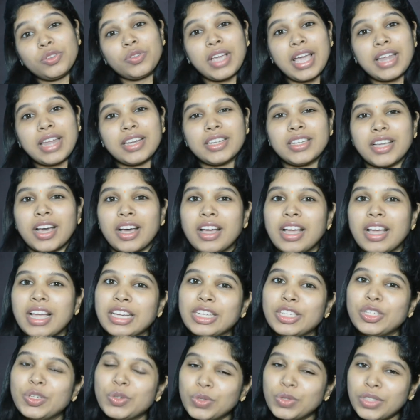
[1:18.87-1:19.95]
to Canada
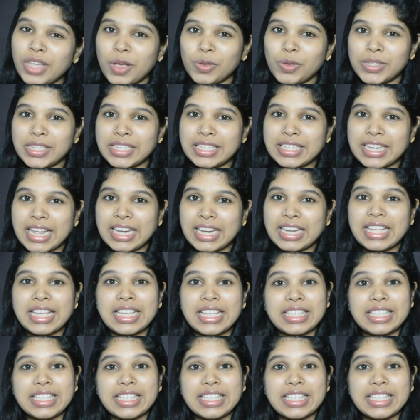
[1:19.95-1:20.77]
in 2010,